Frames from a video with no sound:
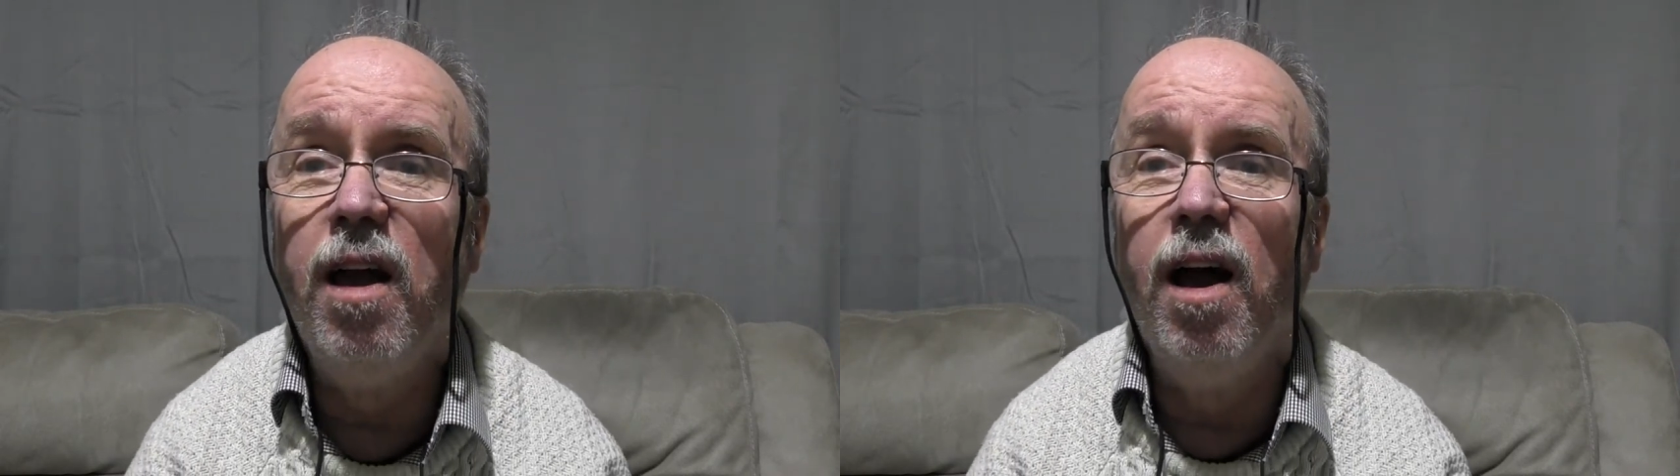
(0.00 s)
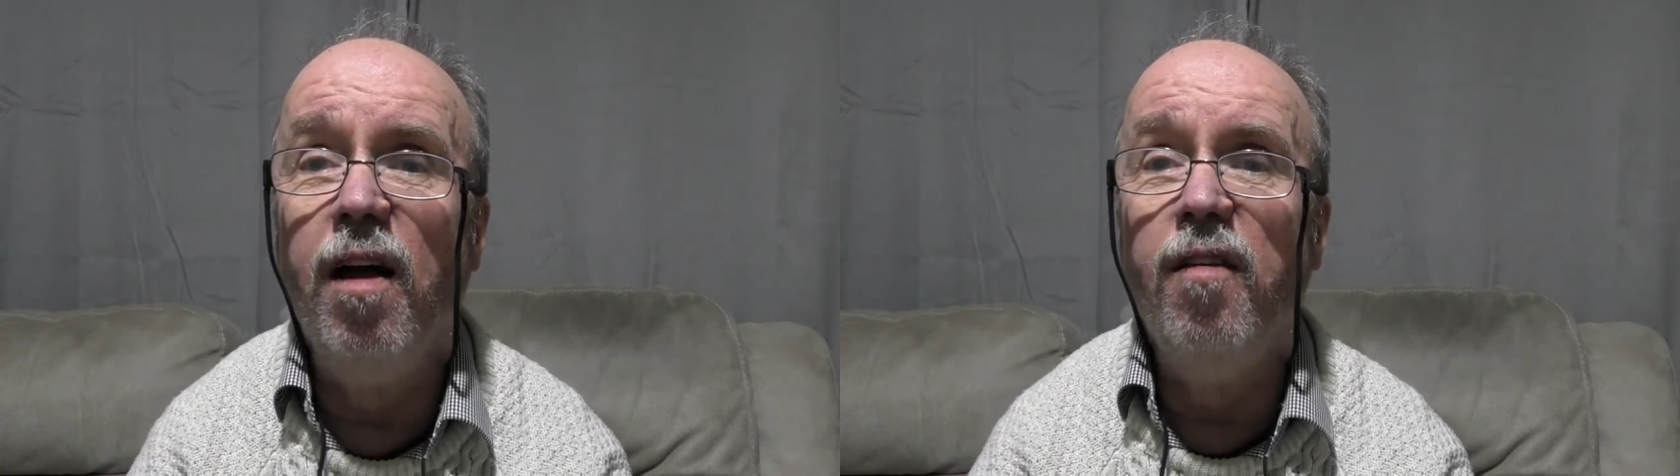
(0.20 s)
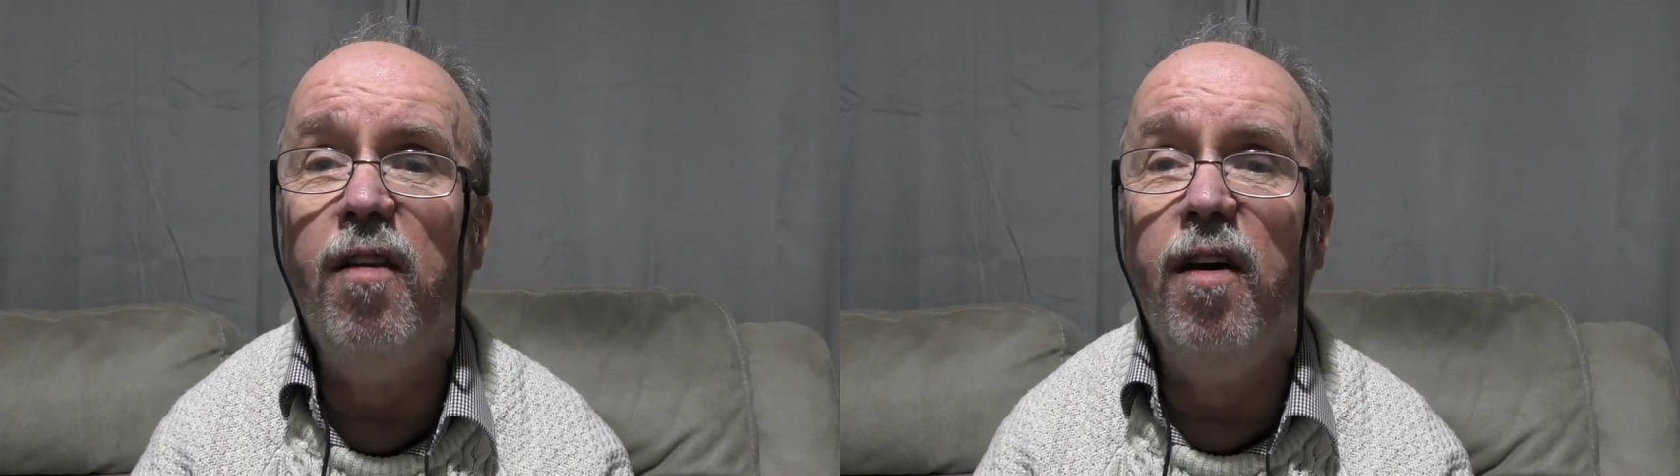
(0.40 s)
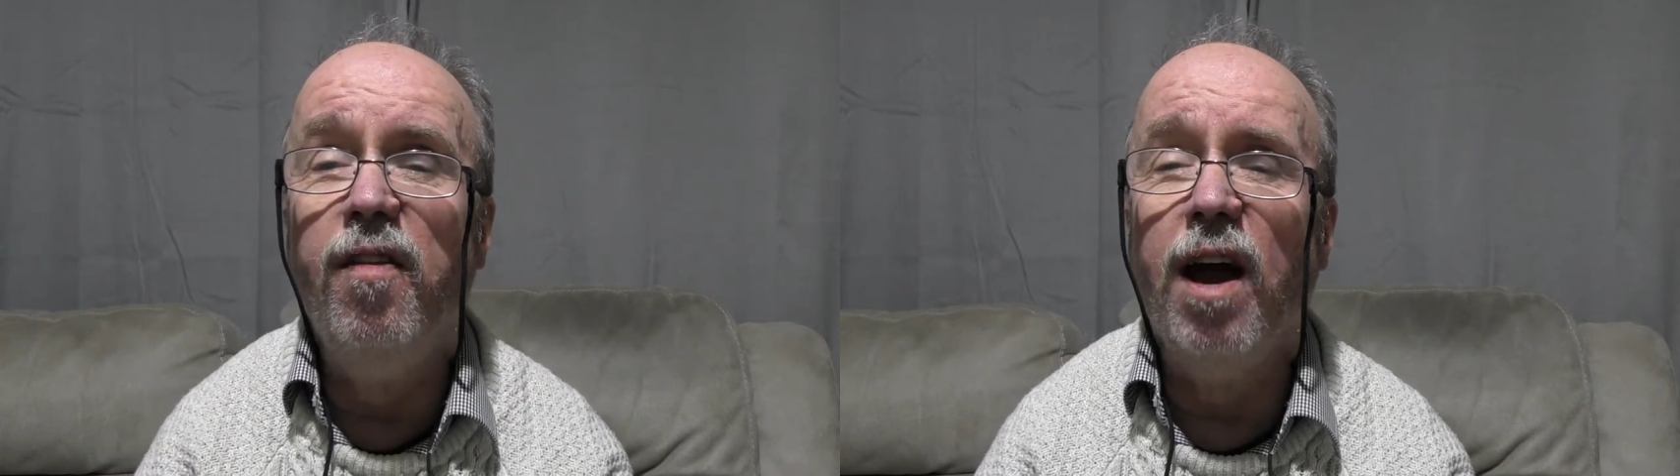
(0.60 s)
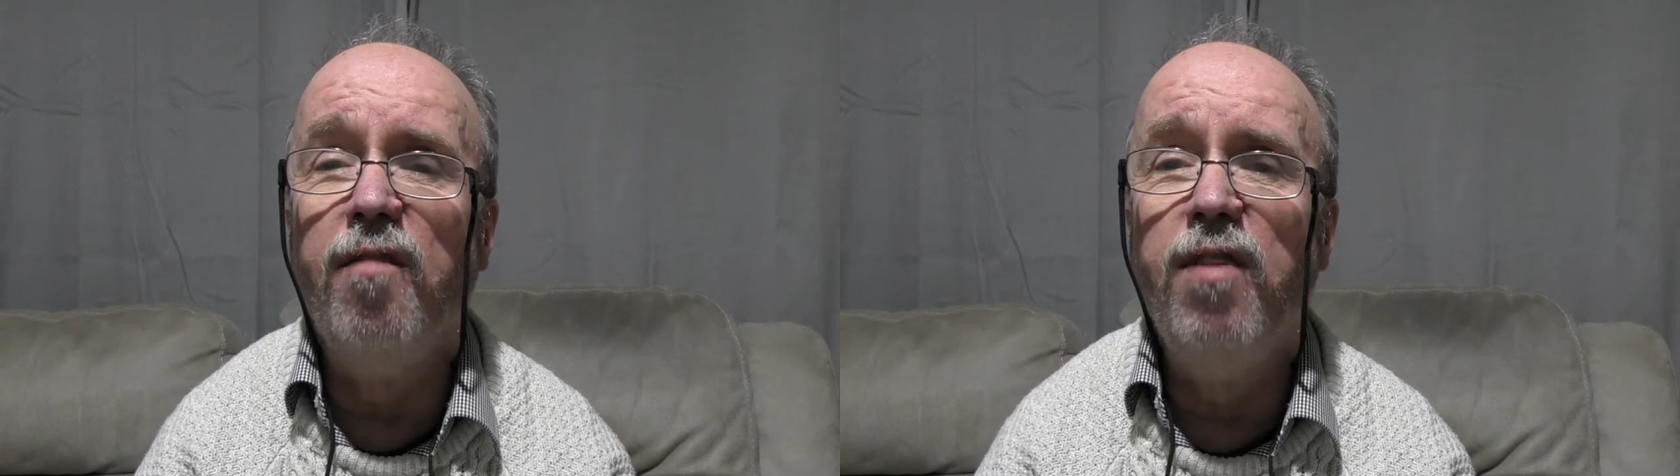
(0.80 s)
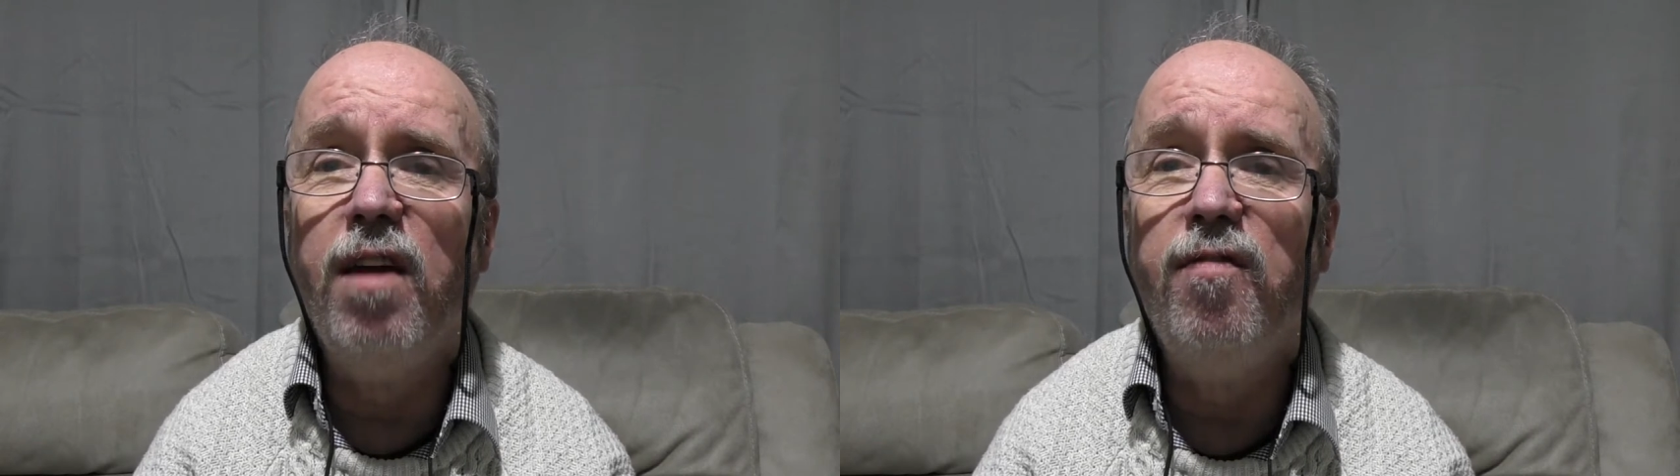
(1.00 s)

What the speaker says: and there are very